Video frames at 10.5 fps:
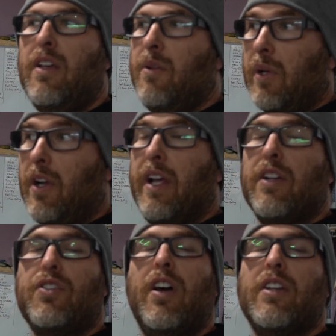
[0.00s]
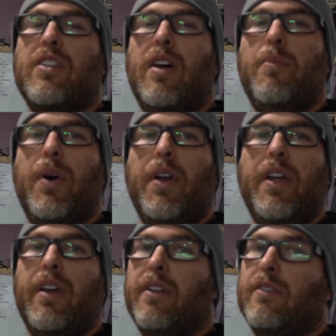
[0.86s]
we got our dry sump on
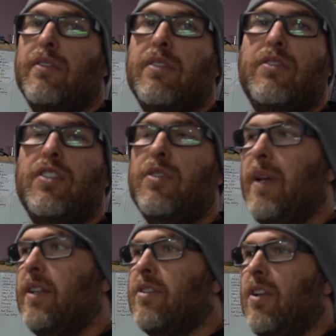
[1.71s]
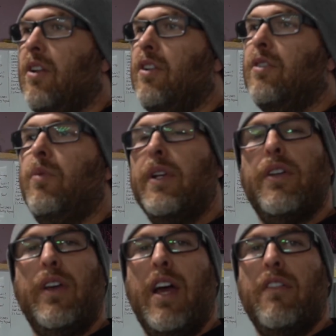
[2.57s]
it, and she's been solid. We
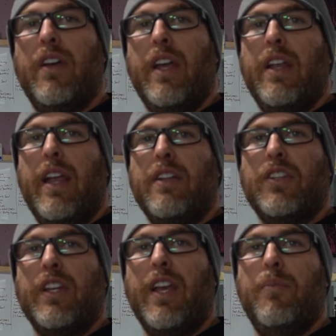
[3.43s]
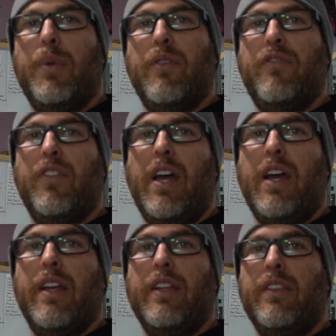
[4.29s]
do have a engine getting built for
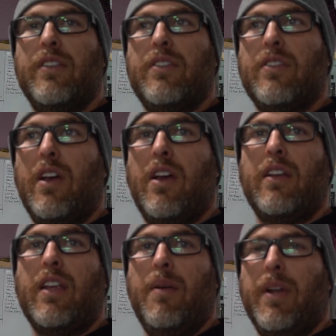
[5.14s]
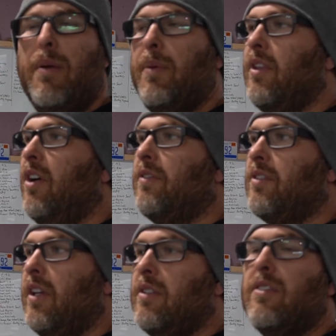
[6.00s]
that in this coming up in the off
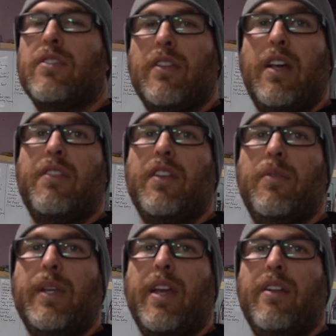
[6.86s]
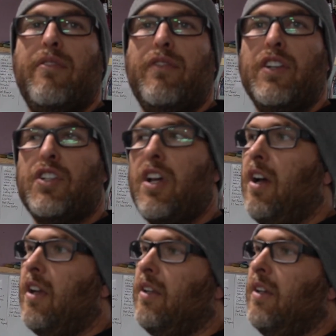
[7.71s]
season, so that thing will be getting a fresh
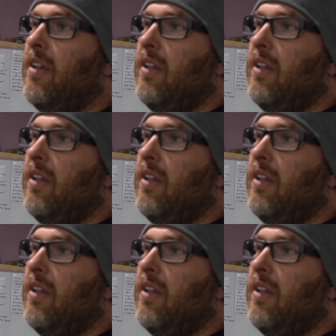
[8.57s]
heart,